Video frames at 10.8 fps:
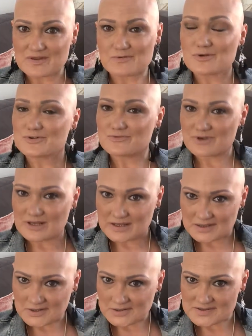They've got to really
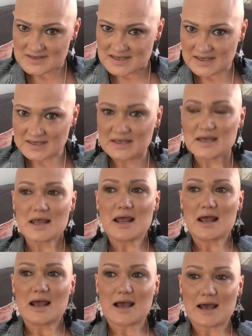enhance it
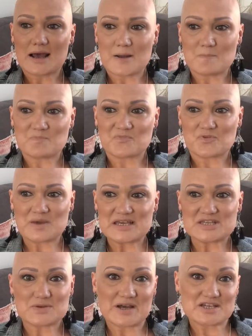for
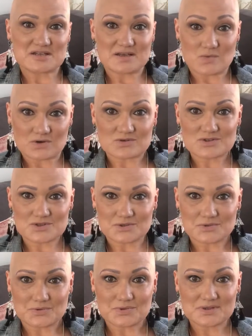me to actually want
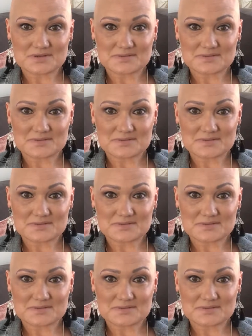to